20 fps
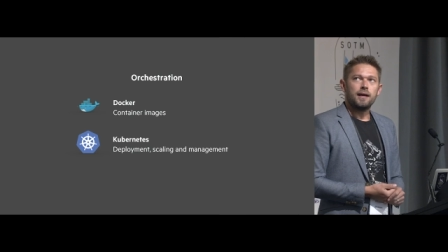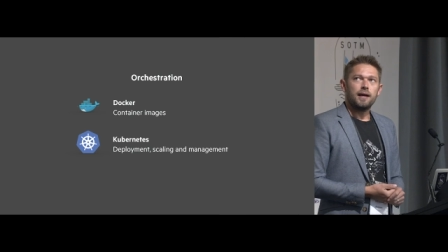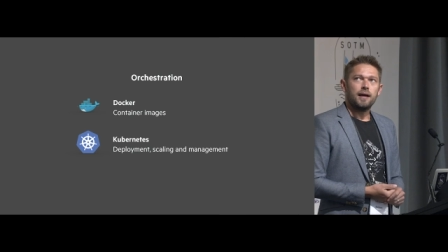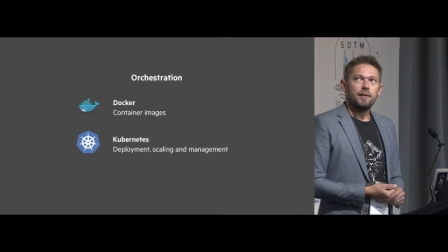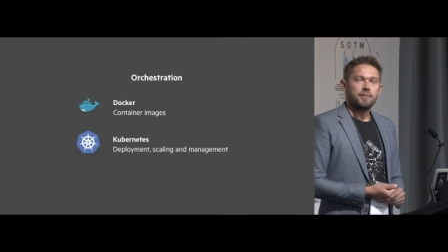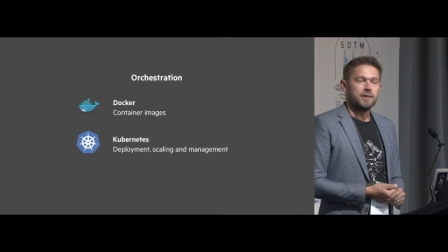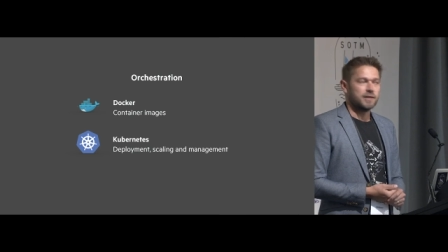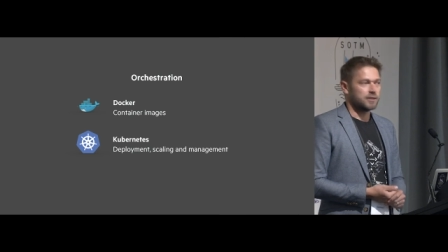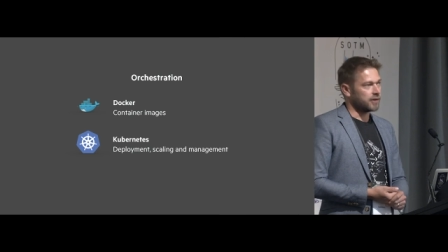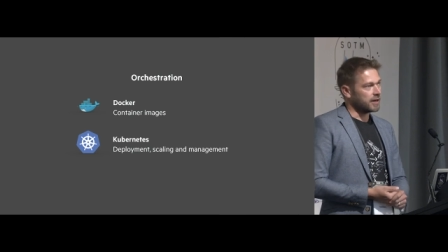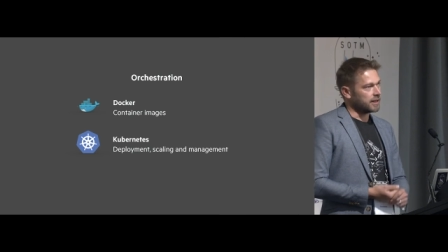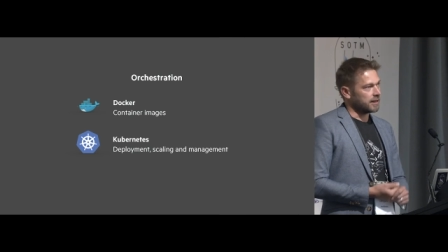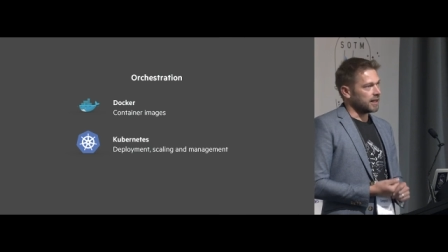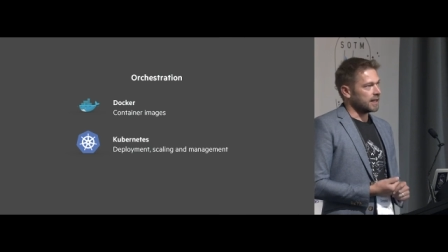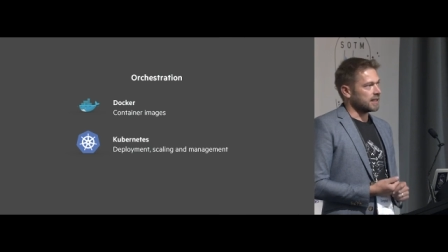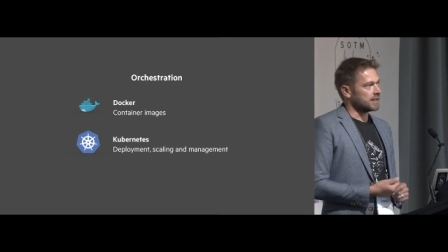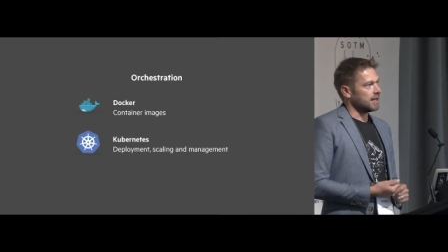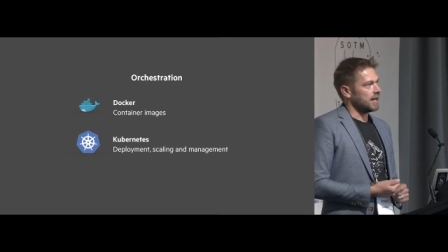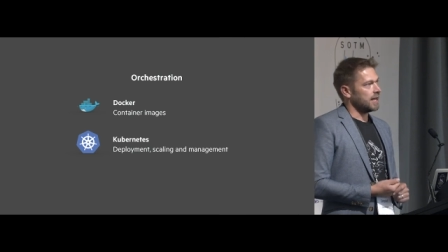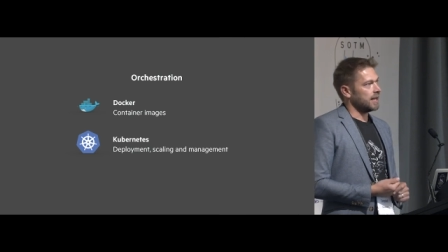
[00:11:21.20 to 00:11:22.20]
Um, does great
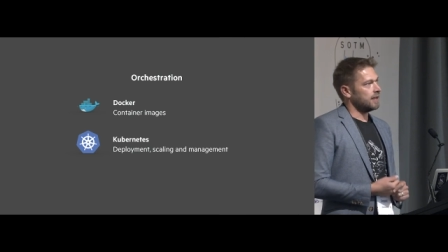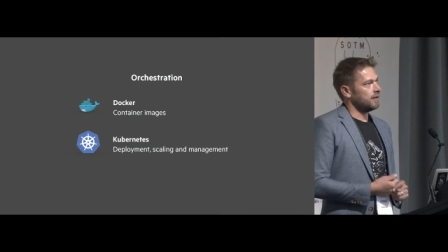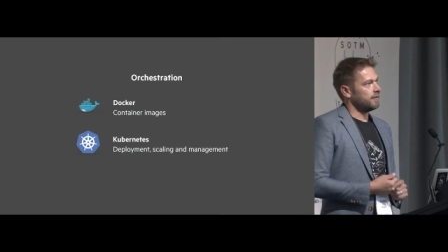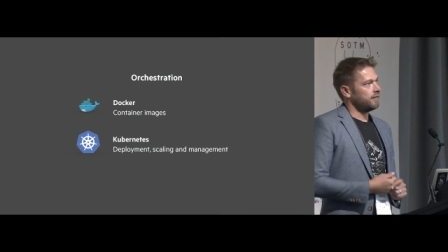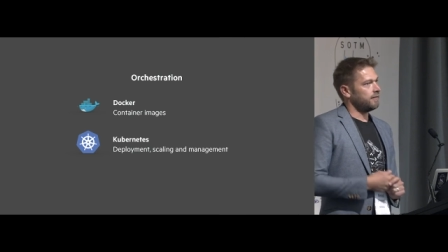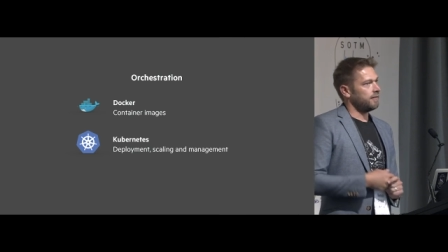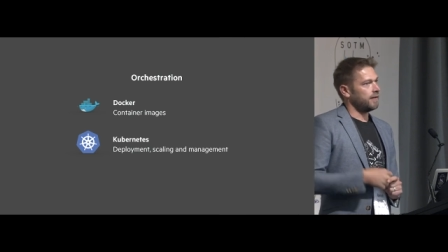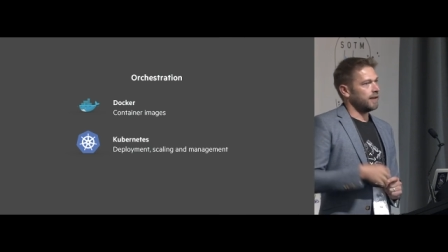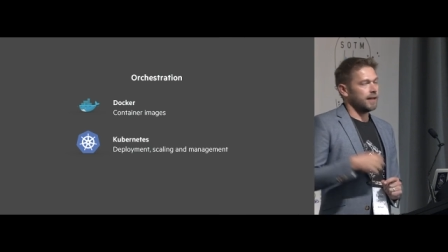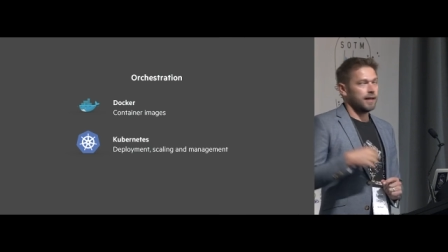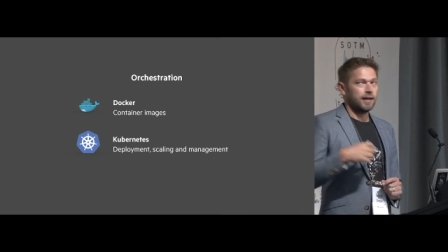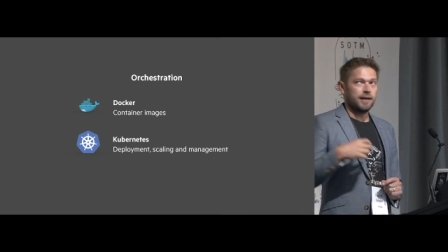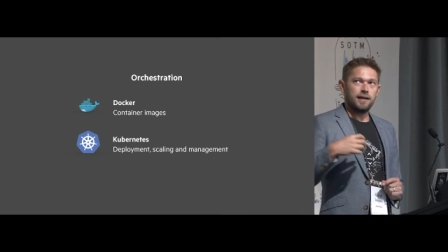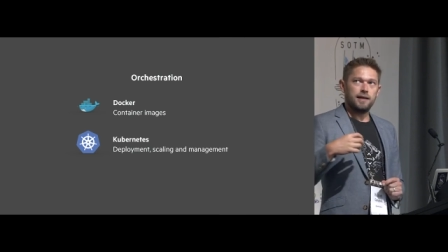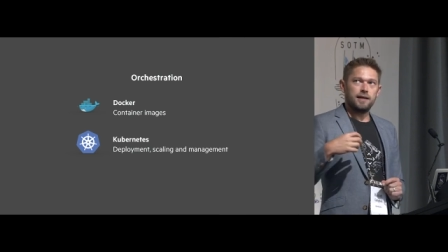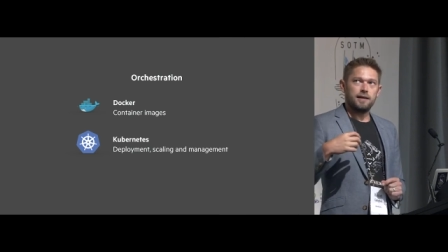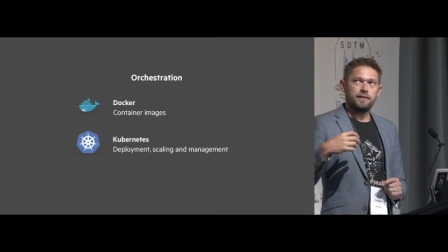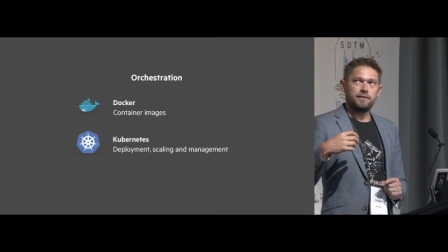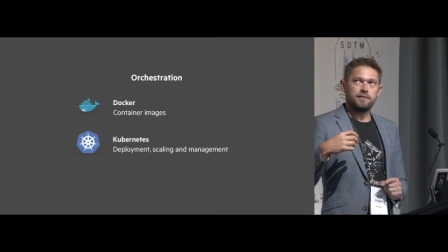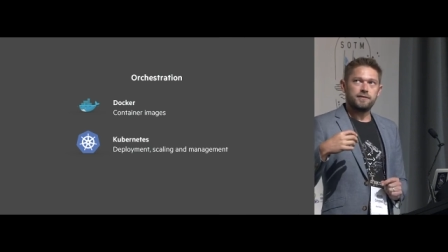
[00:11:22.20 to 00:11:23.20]
things like if, uh,
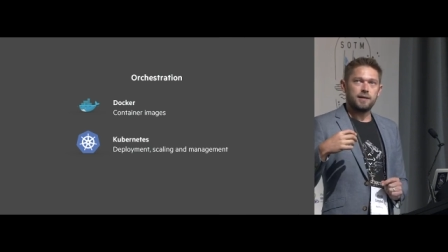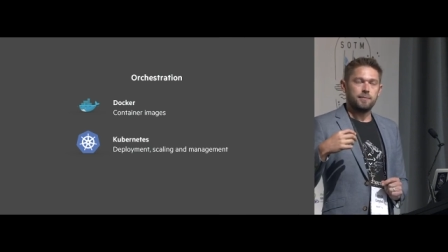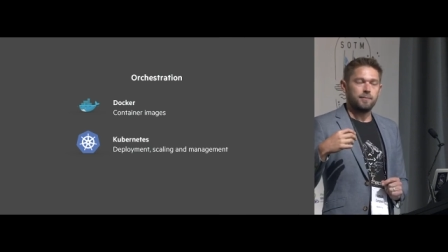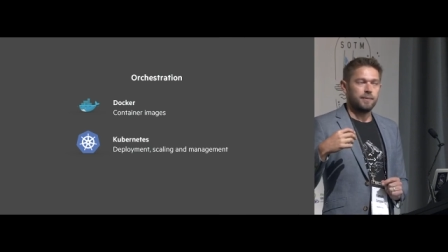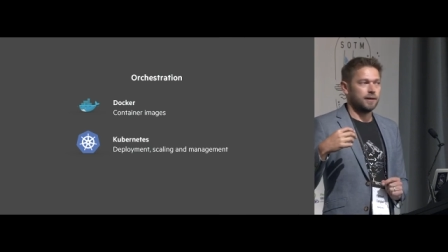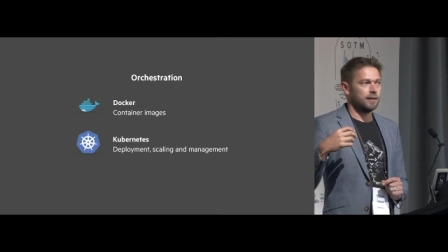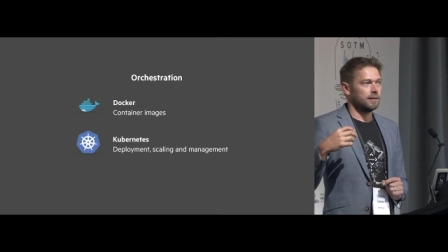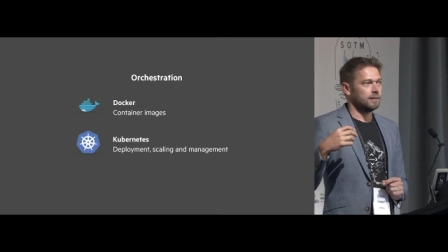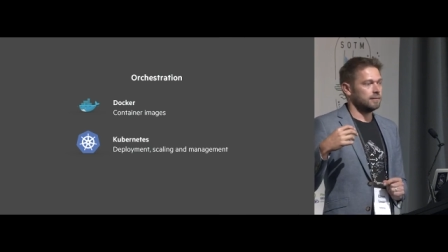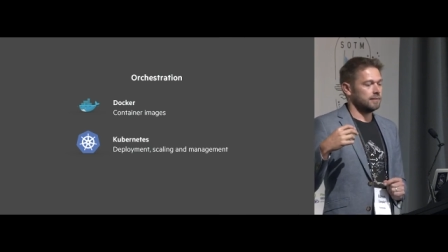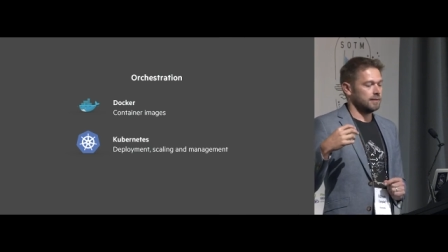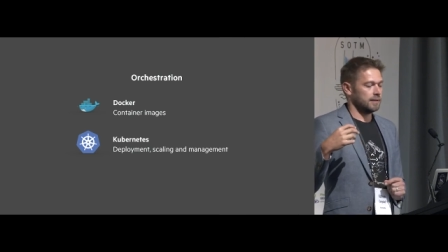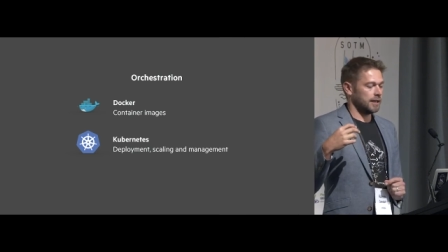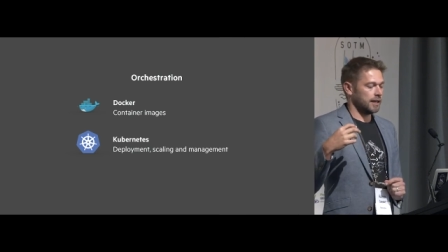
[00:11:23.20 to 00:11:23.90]
if something,